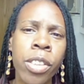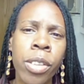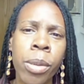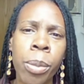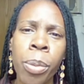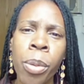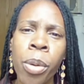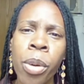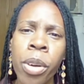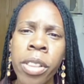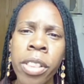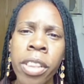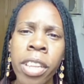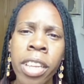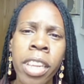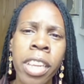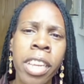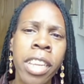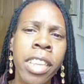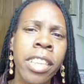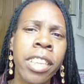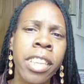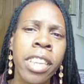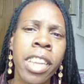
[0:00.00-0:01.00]
support the
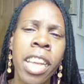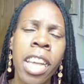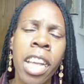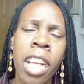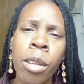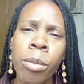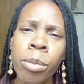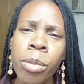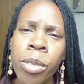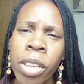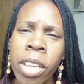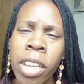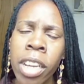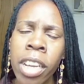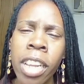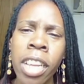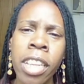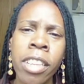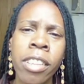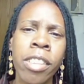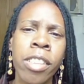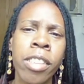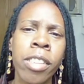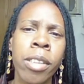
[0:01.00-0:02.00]
kidney, help to
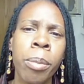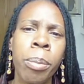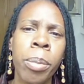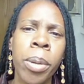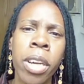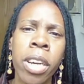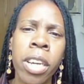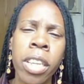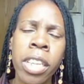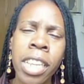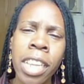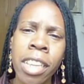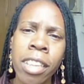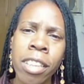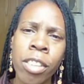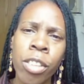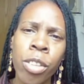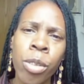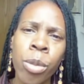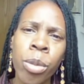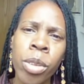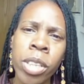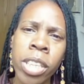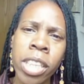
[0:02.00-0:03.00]
cleanse the blood,
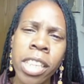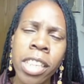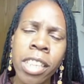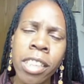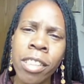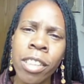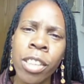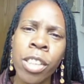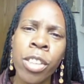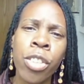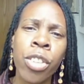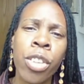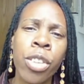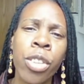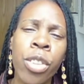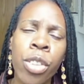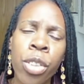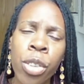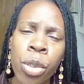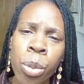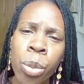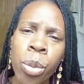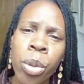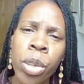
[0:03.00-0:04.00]
because you need to
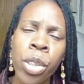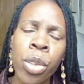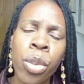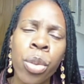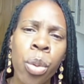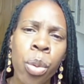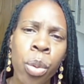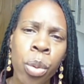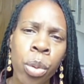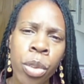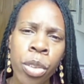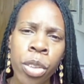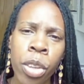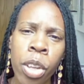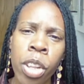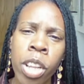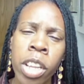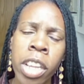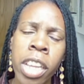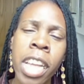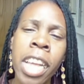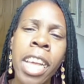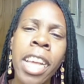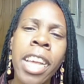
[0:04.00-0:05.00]
just do a
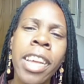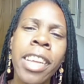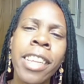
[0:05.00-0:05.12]
total